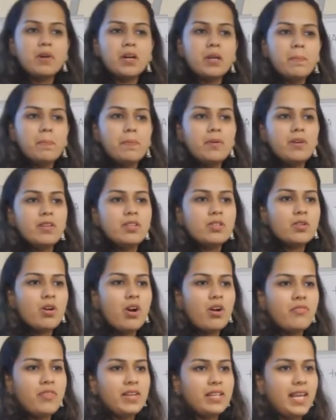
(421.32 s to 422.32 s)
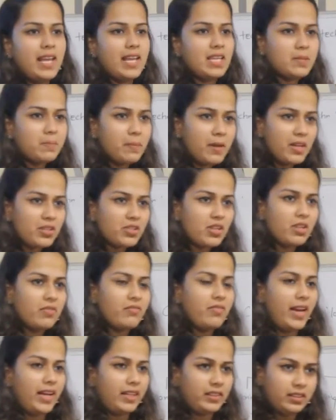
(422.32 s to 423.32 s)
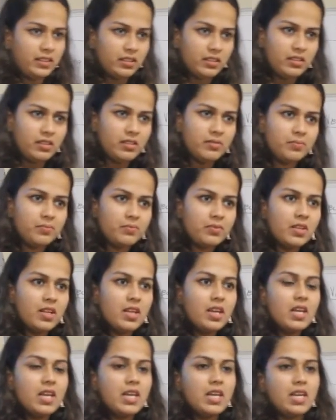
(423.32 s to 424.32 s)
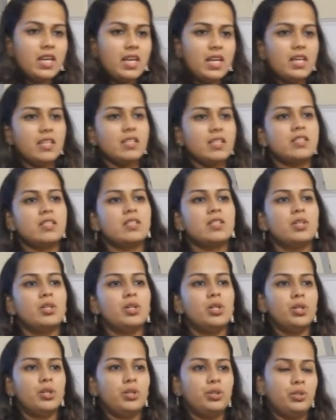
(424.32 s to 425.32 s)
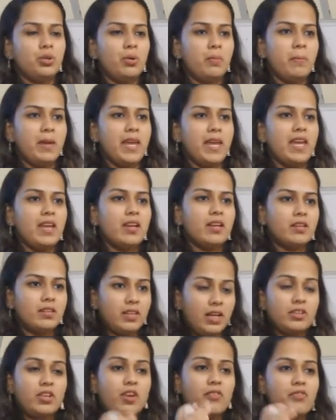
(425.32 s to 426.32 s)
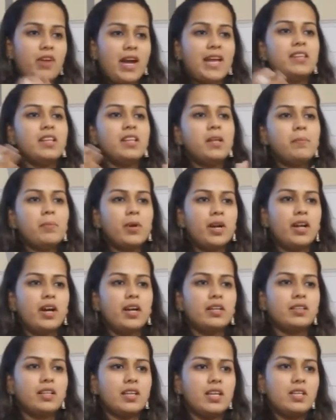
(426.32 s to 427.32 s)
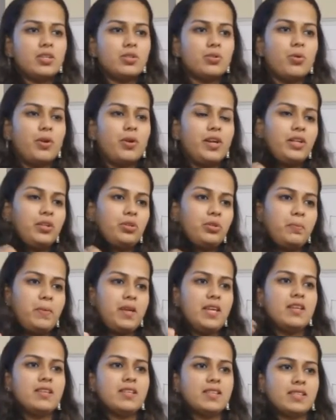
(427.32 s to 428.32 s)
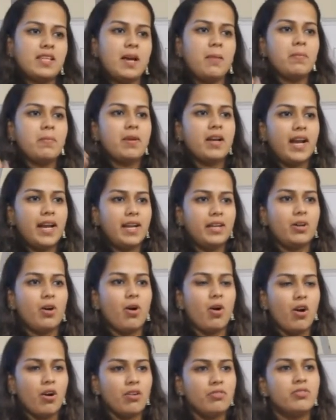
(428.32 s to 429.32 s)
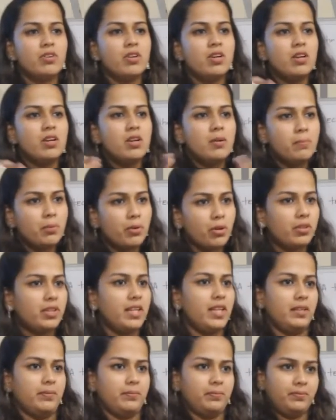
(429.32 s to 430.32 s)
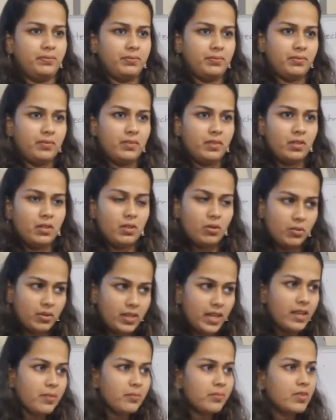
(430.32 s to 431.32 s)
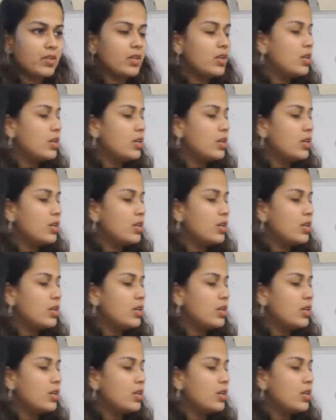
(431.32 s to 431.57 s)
purpose of an expression vector is to make your final product is going to be some kind of protein. Okay.